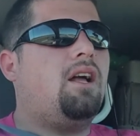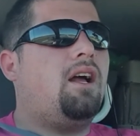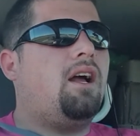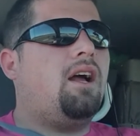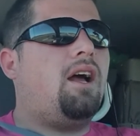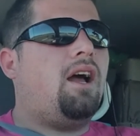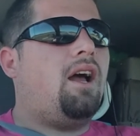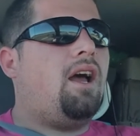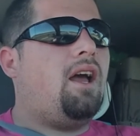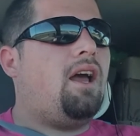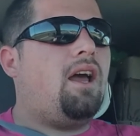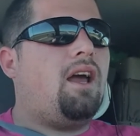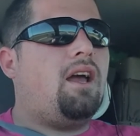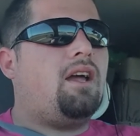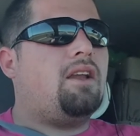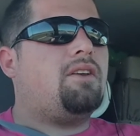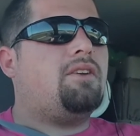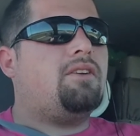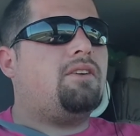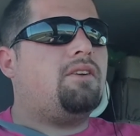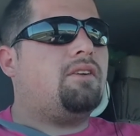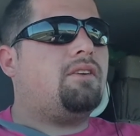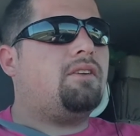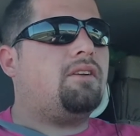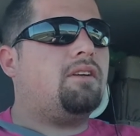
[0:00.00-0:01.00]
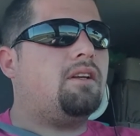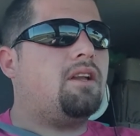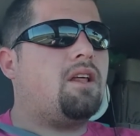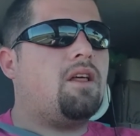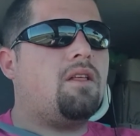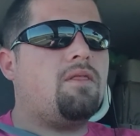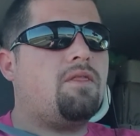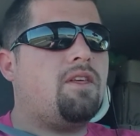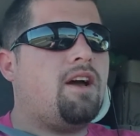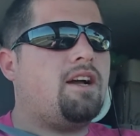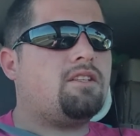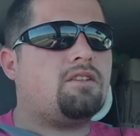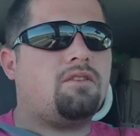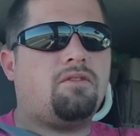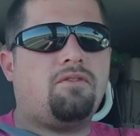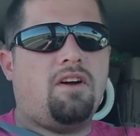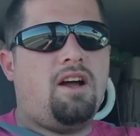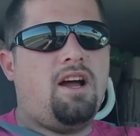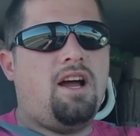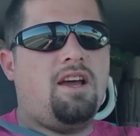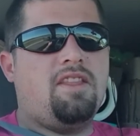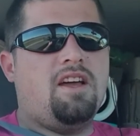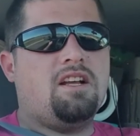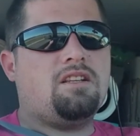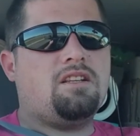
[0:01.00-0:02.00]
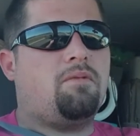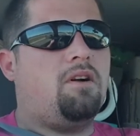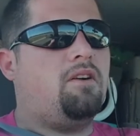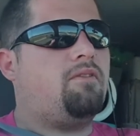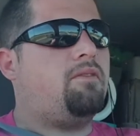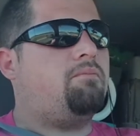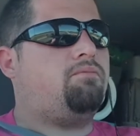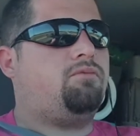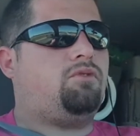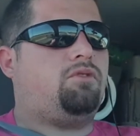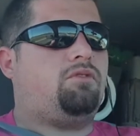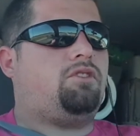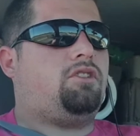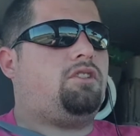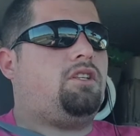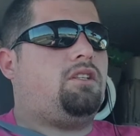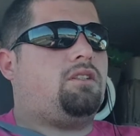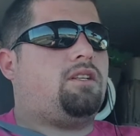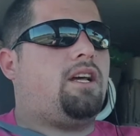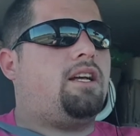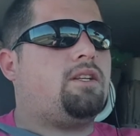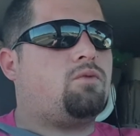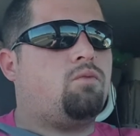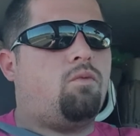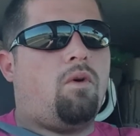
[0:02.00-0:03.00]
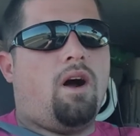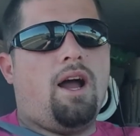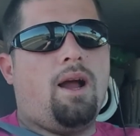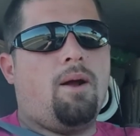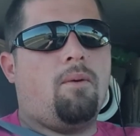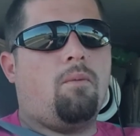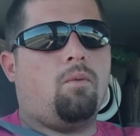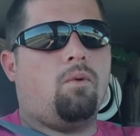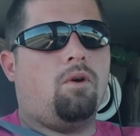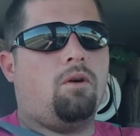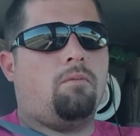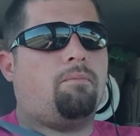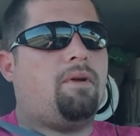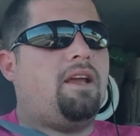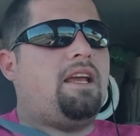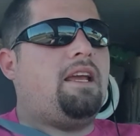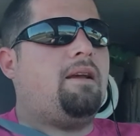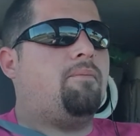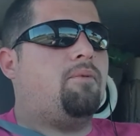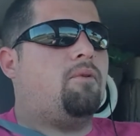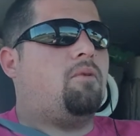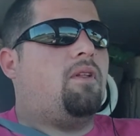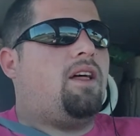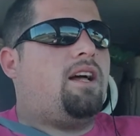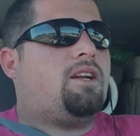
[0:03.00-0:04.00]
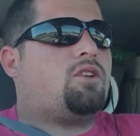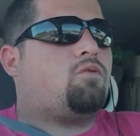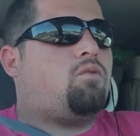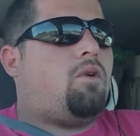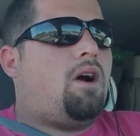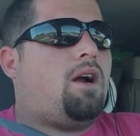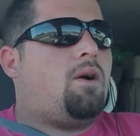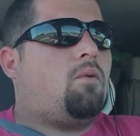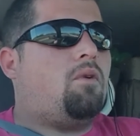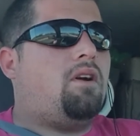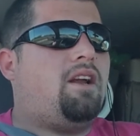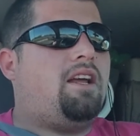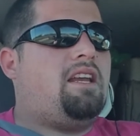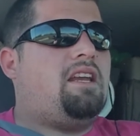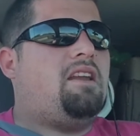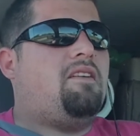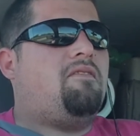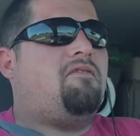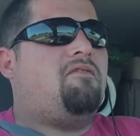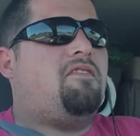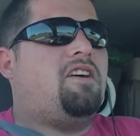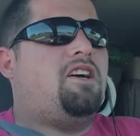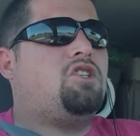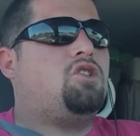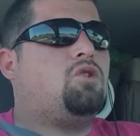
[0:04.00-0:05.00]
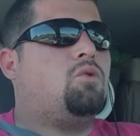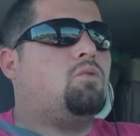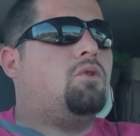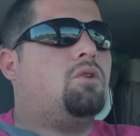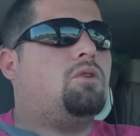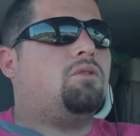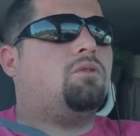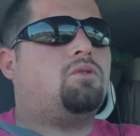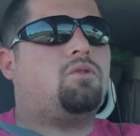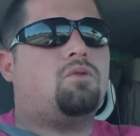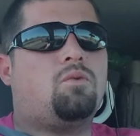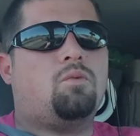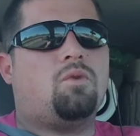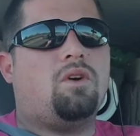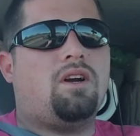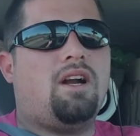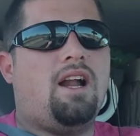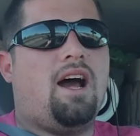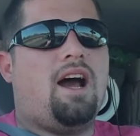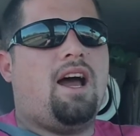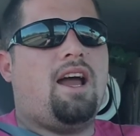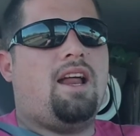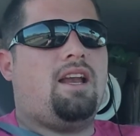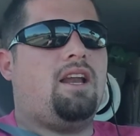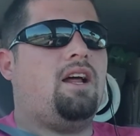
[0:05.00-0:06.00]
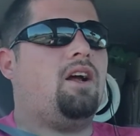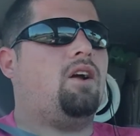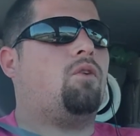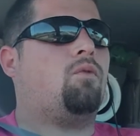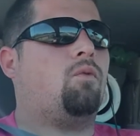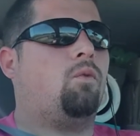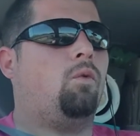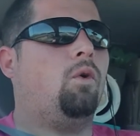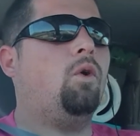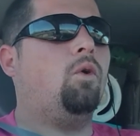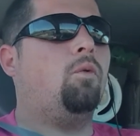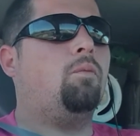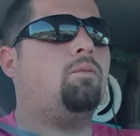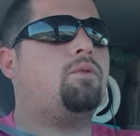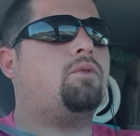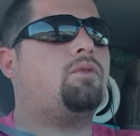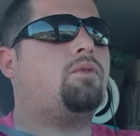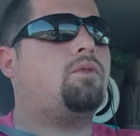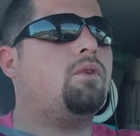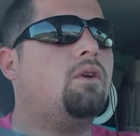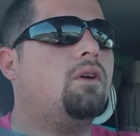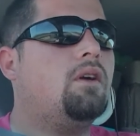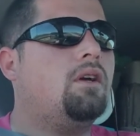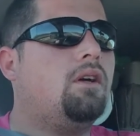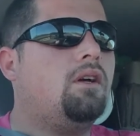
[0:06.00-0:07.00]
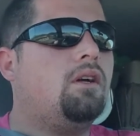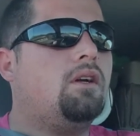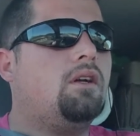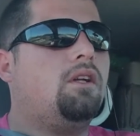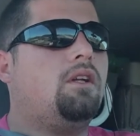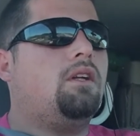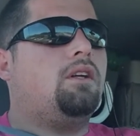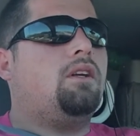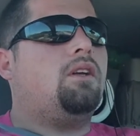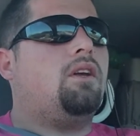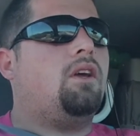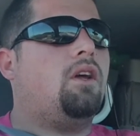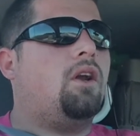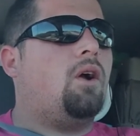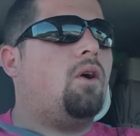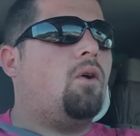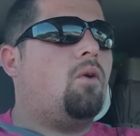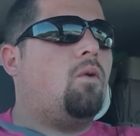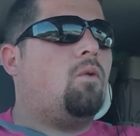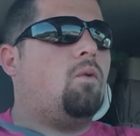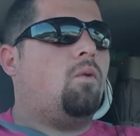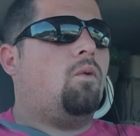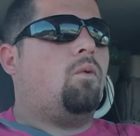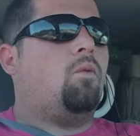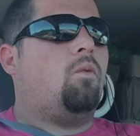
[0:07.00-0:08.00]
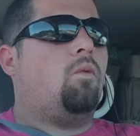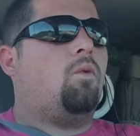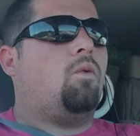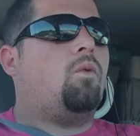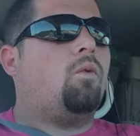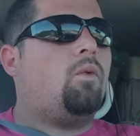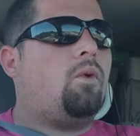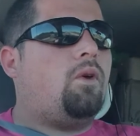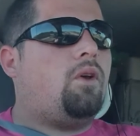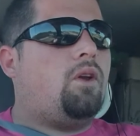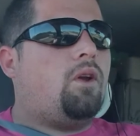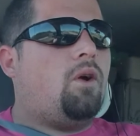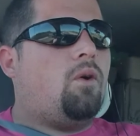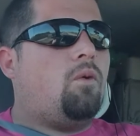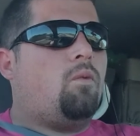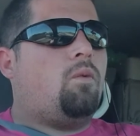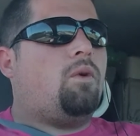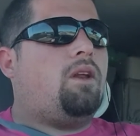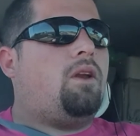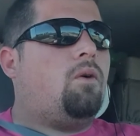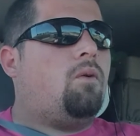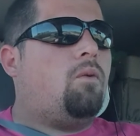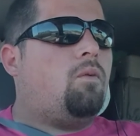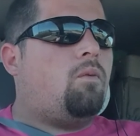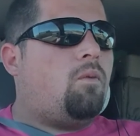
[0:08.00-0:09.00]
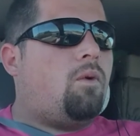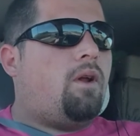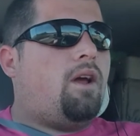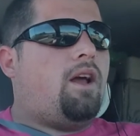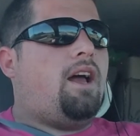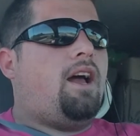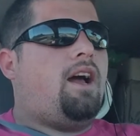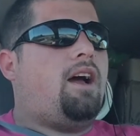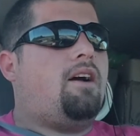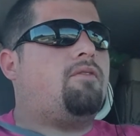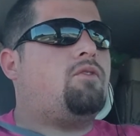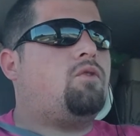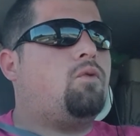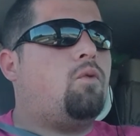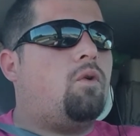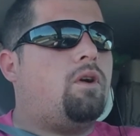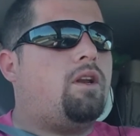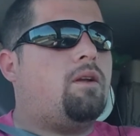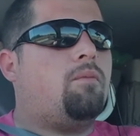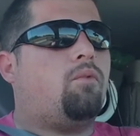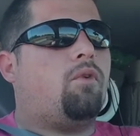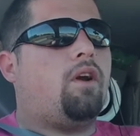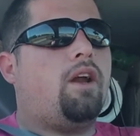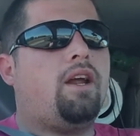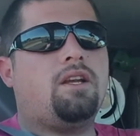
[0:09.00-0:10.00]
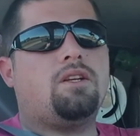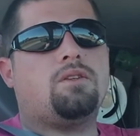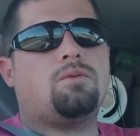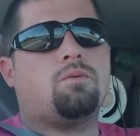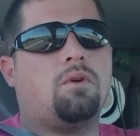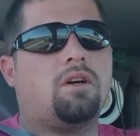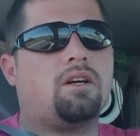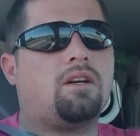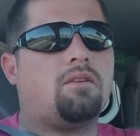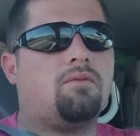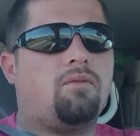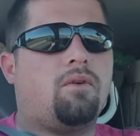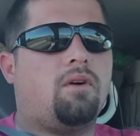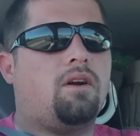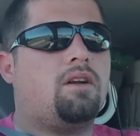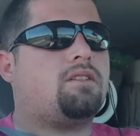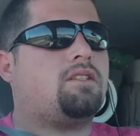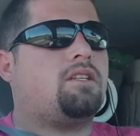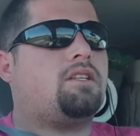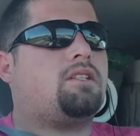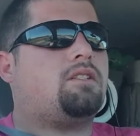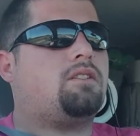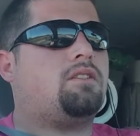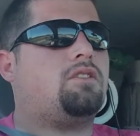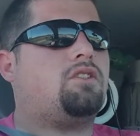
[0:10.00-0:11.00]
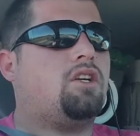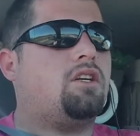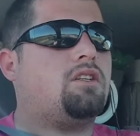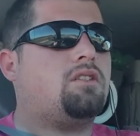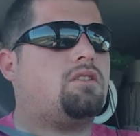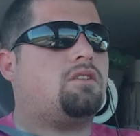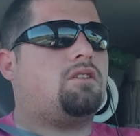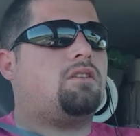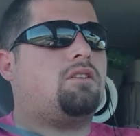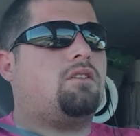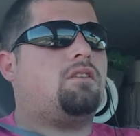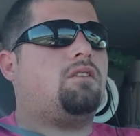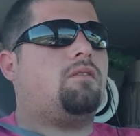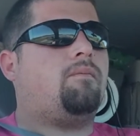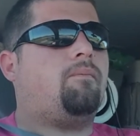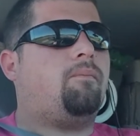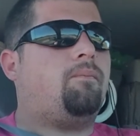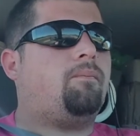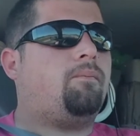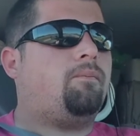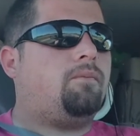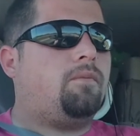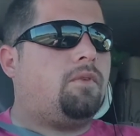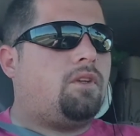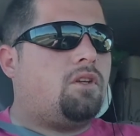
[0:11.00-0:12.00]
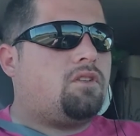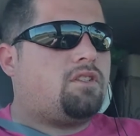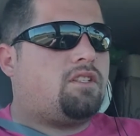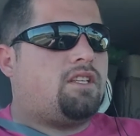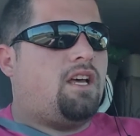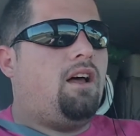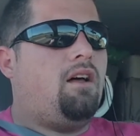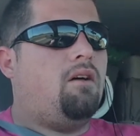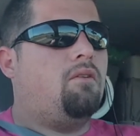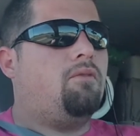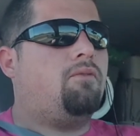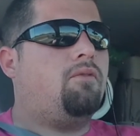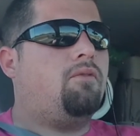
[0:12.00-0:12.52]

and that's fine. That's perfect. Shit, that's why we're people. That's why we're individuals. We're not groups. You know, we don't have 20 brains working for us. It's just yourself.